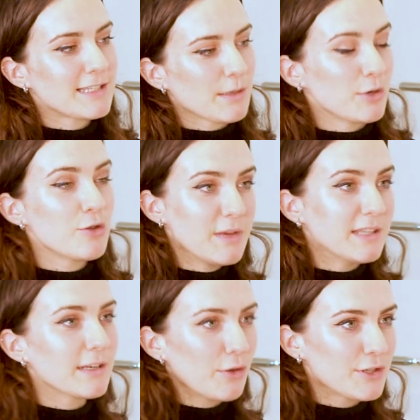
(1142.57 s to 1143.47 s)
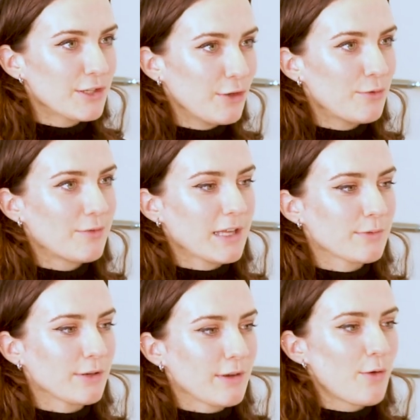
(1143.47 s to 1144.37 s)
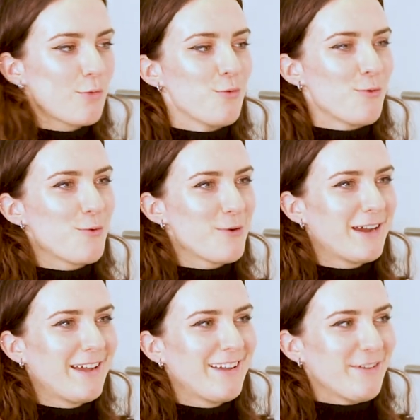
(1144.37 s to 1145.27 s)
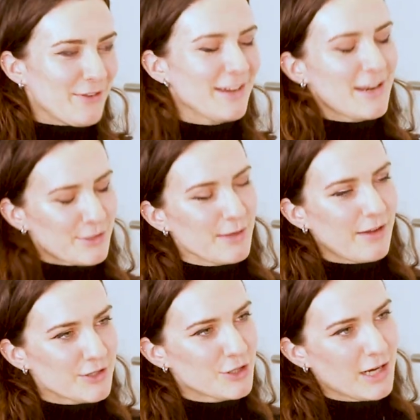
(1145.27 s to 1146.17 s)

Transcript: it's someone who means a lot to you, that's when you're like, oh, fine, I do have to